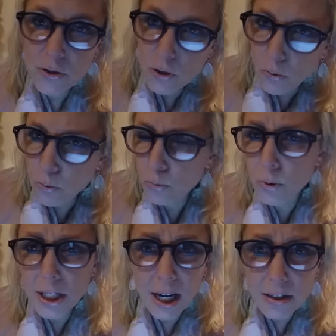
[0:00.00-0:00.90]
So
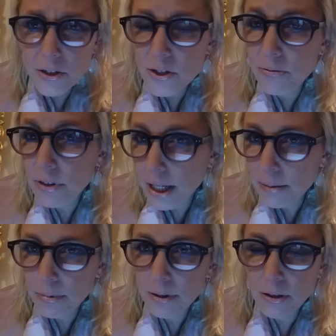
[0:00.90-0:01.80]
regardless of
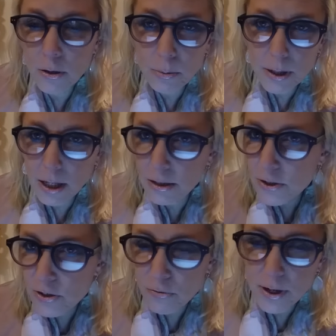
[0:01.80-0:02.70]
label or
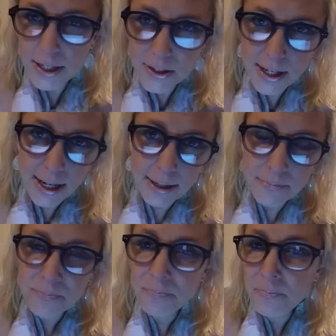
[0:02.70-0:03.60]
regardless of where it's at,